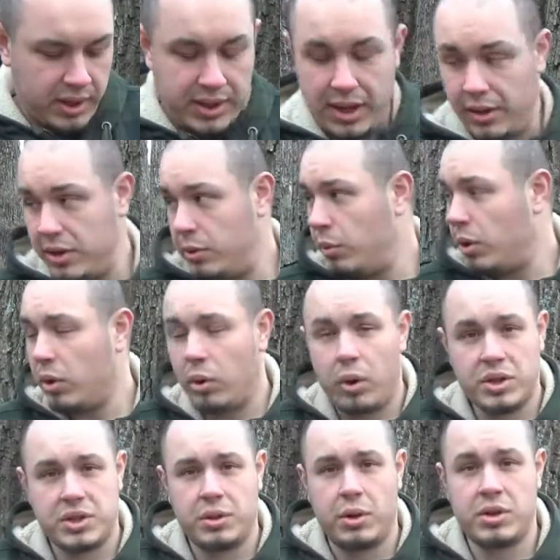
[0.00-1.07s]
Now, you will
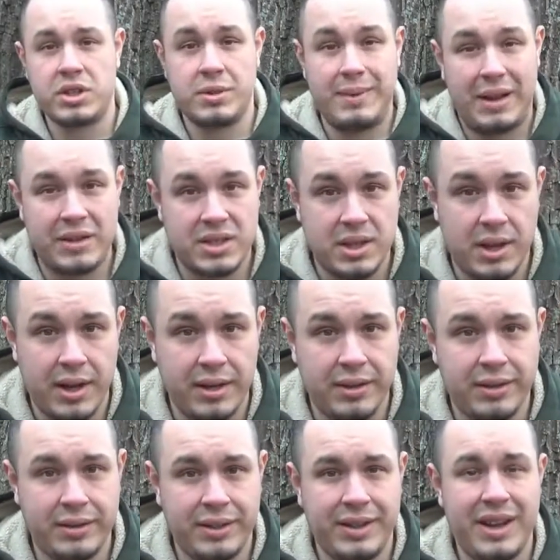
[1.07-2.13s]
also notice I'm outside.